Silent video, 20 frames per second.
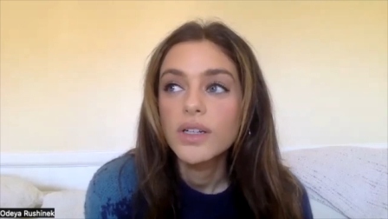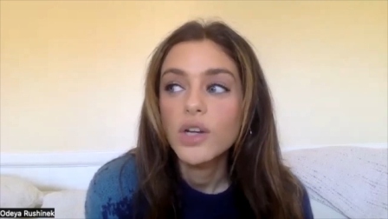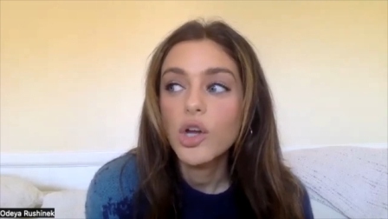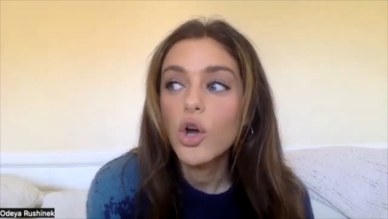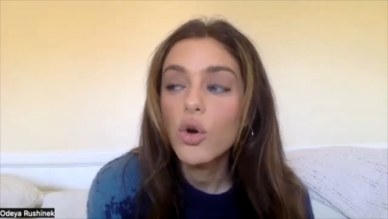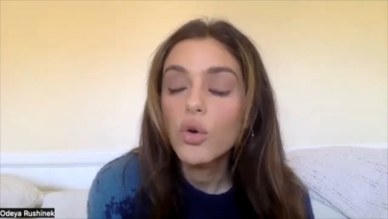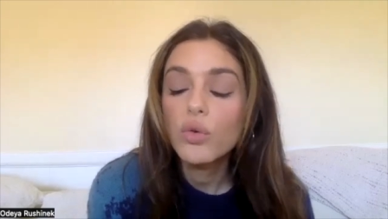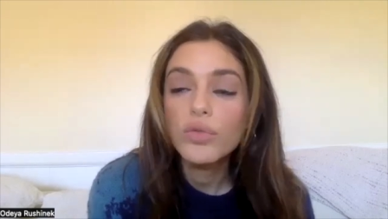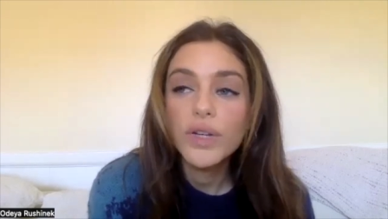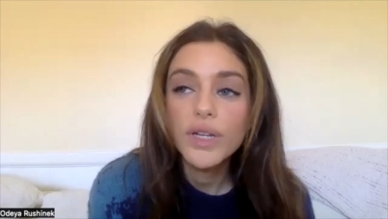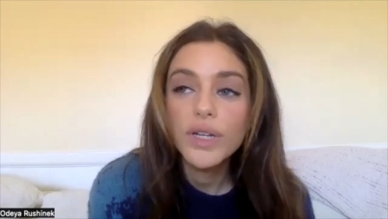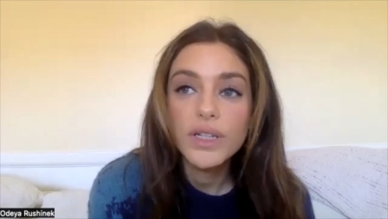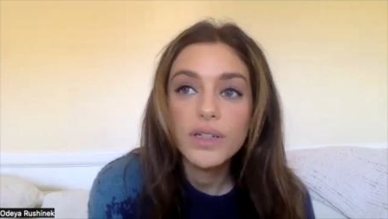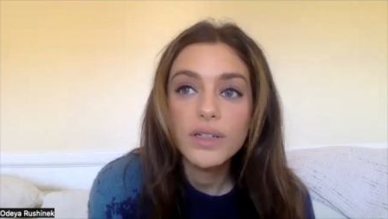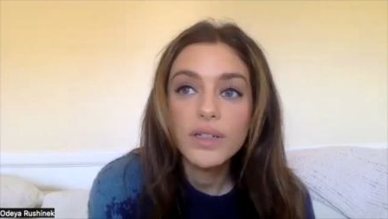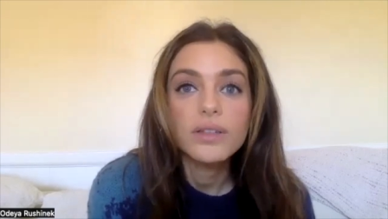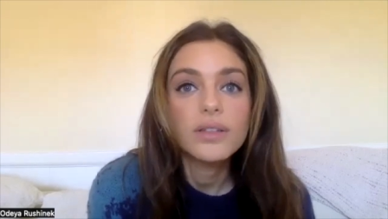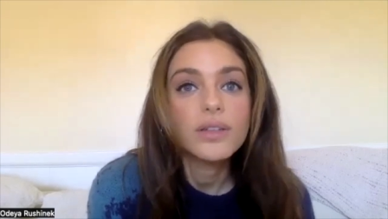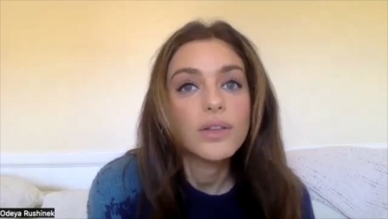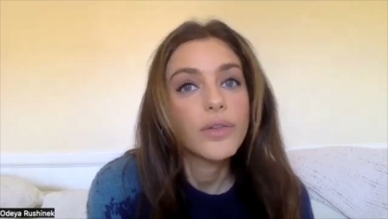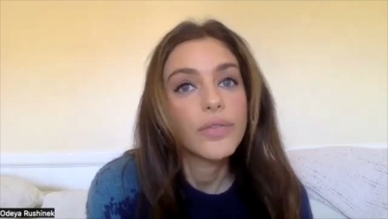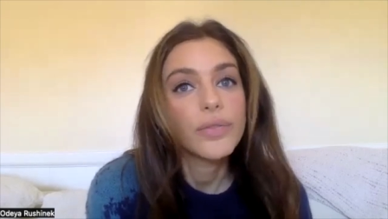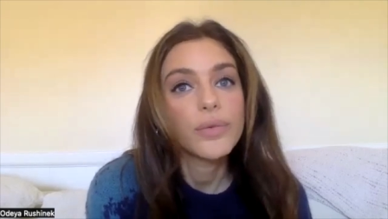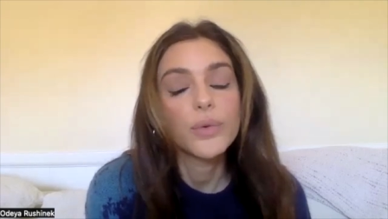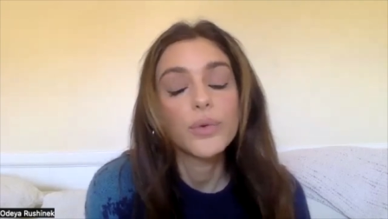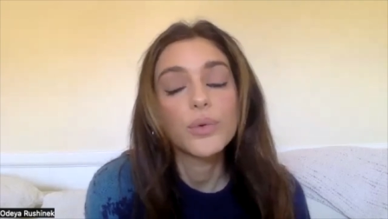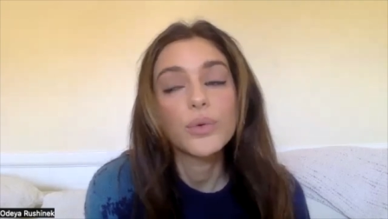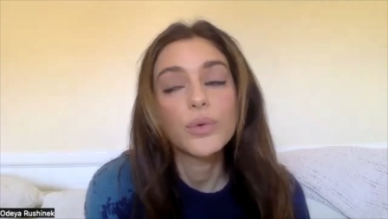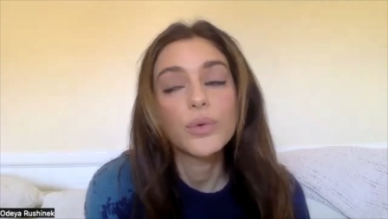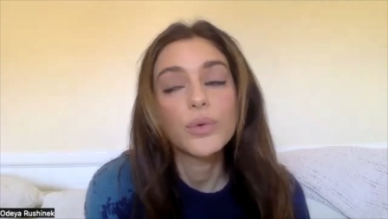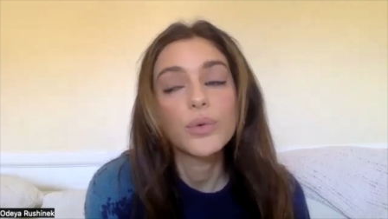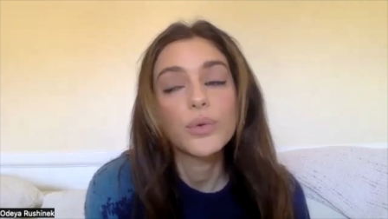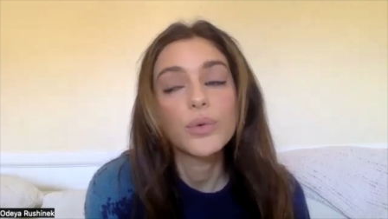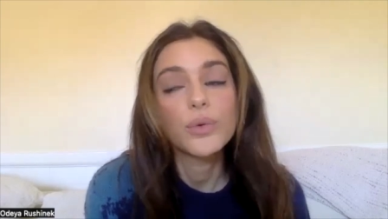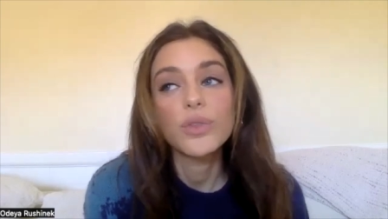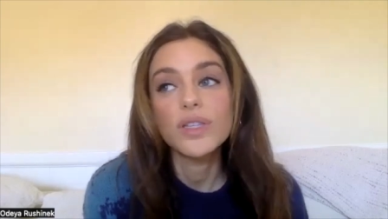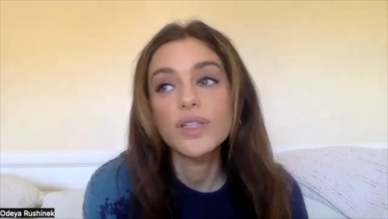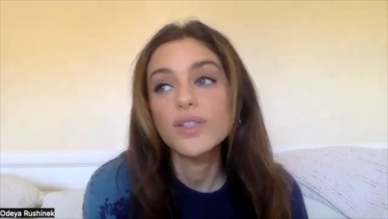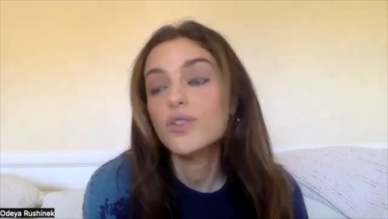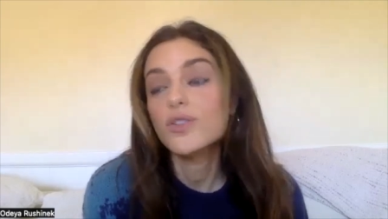COVID, through
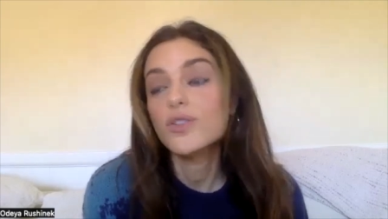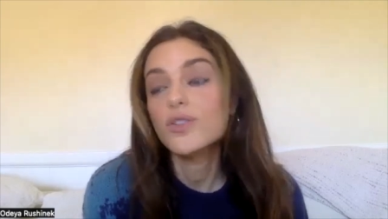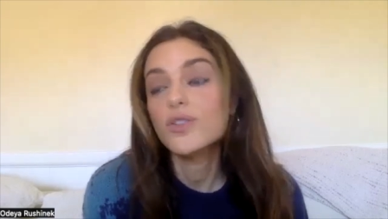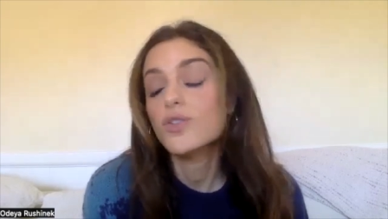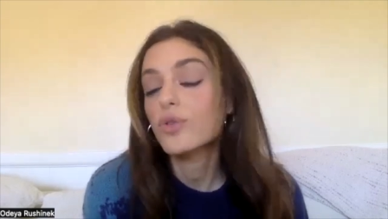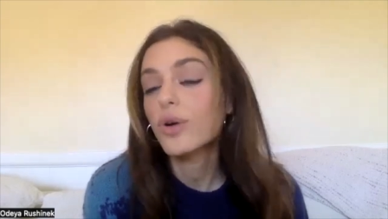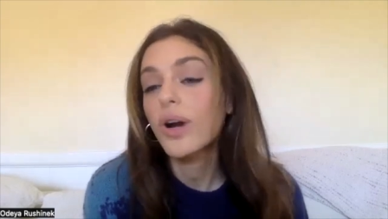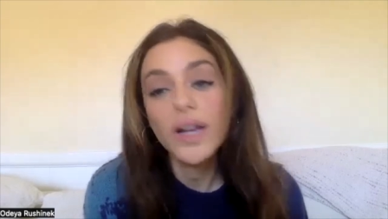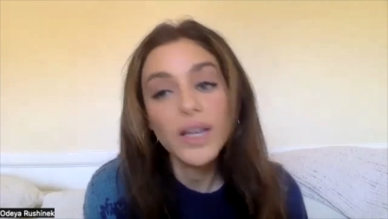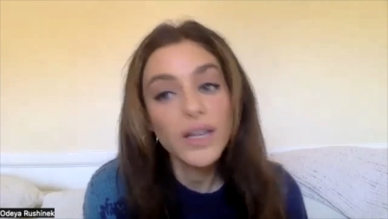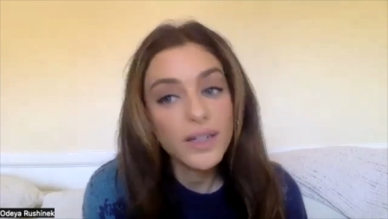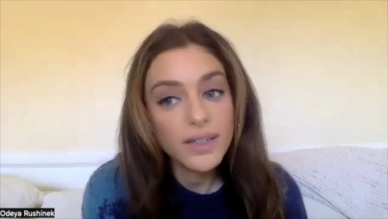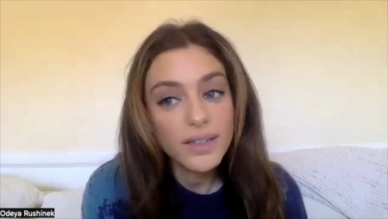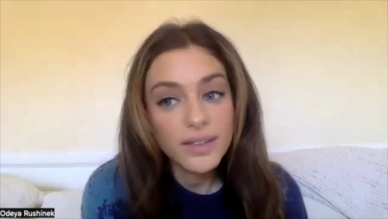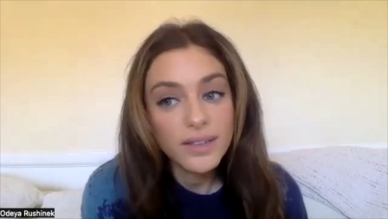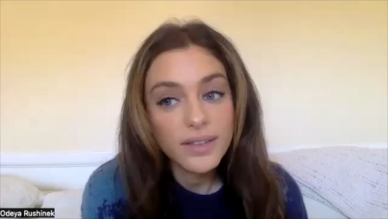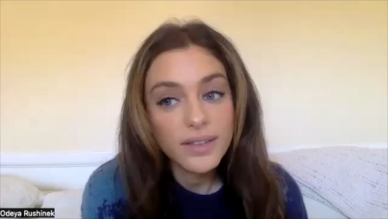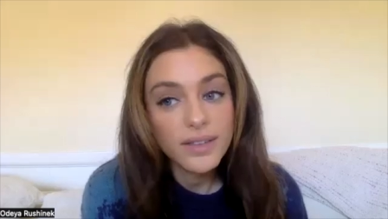the strike.